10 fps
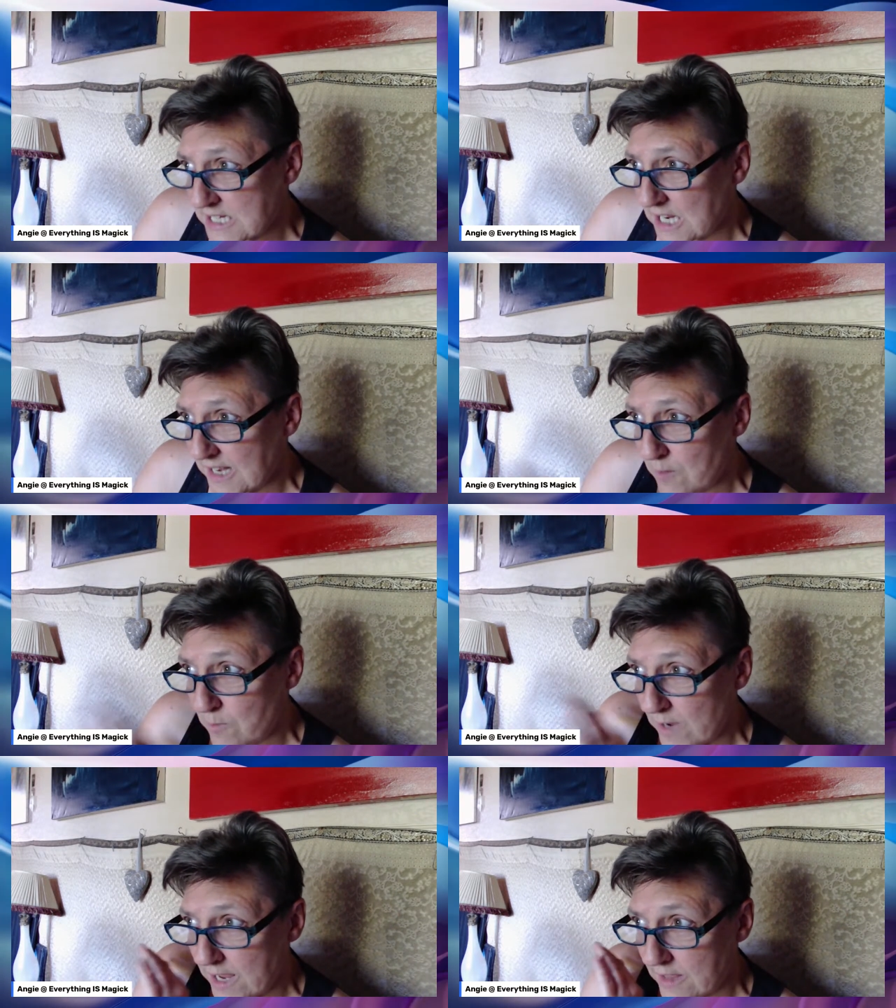Scully
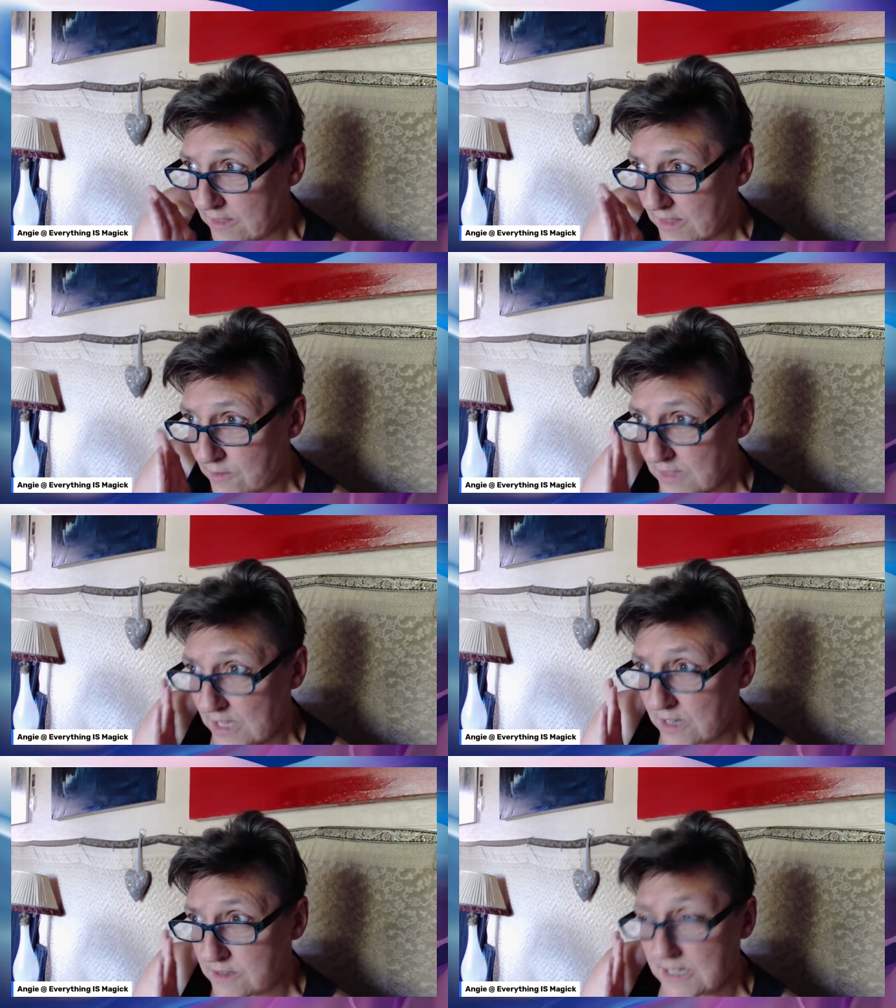where there
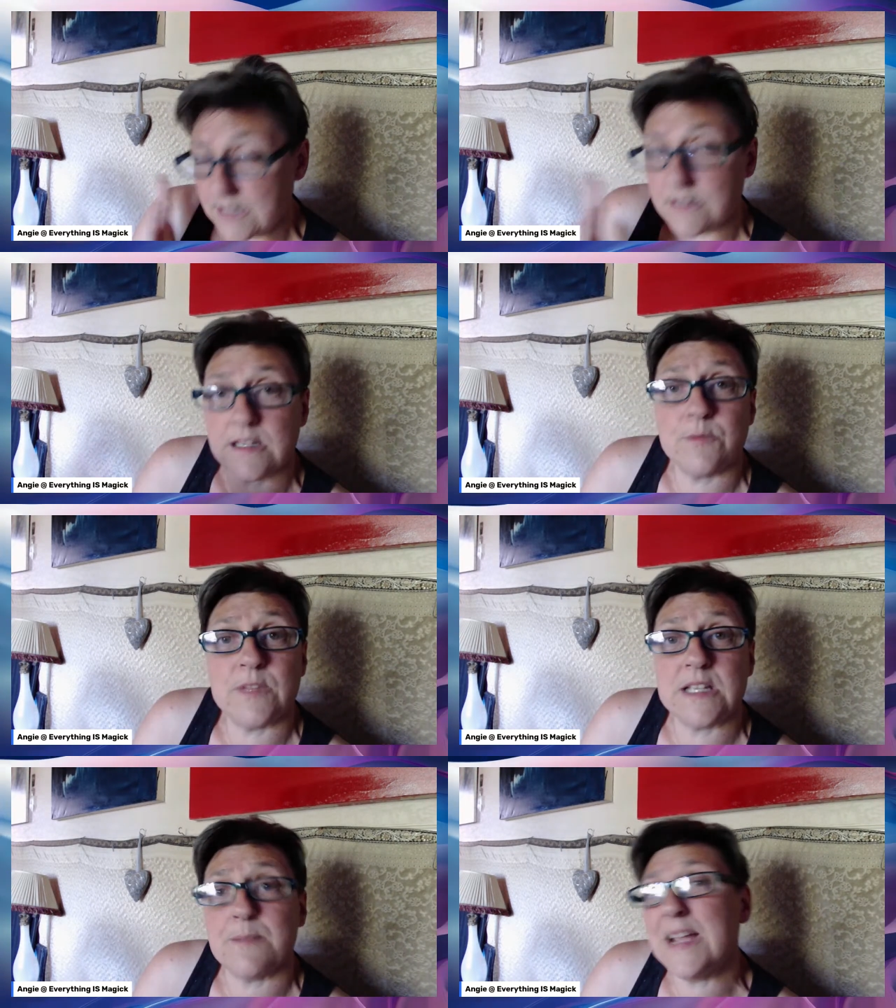were
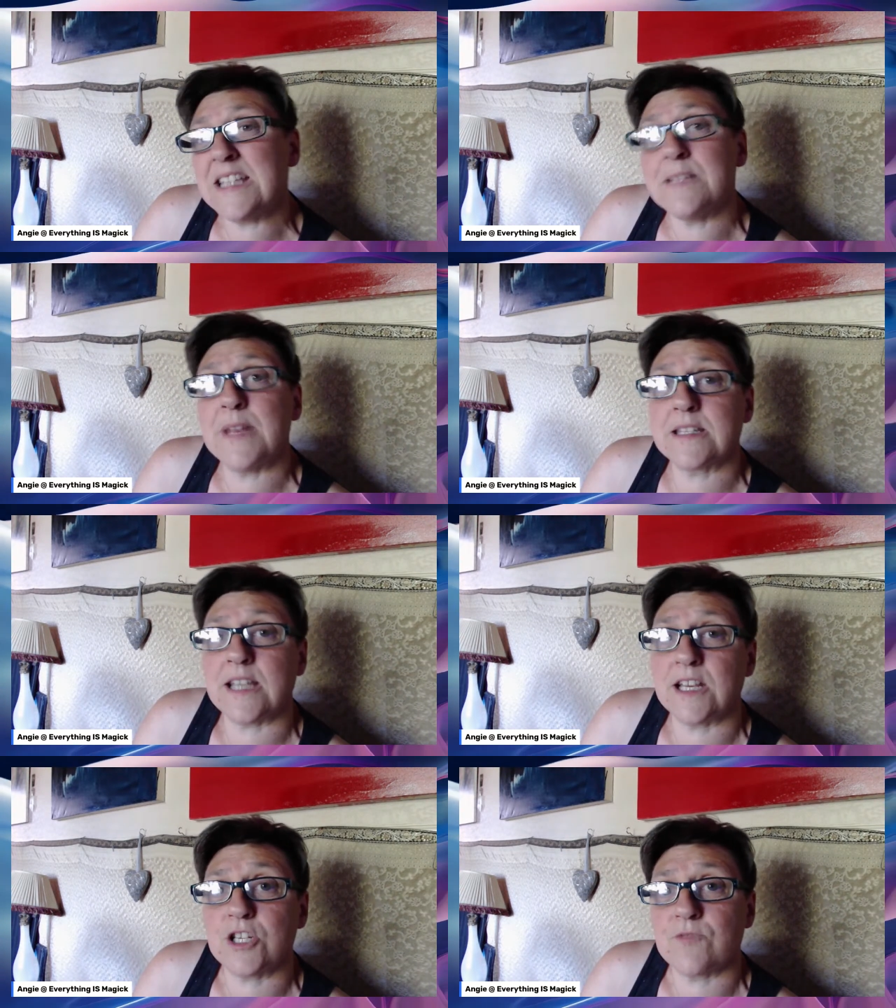these amazing
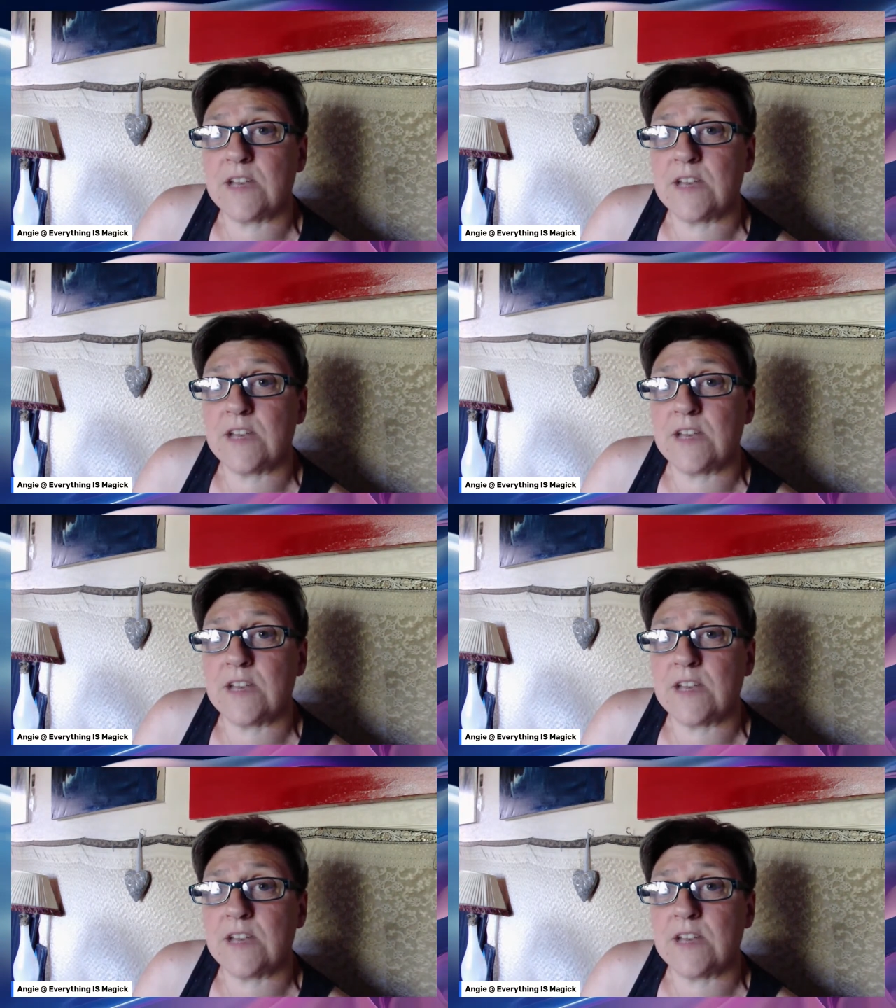meditations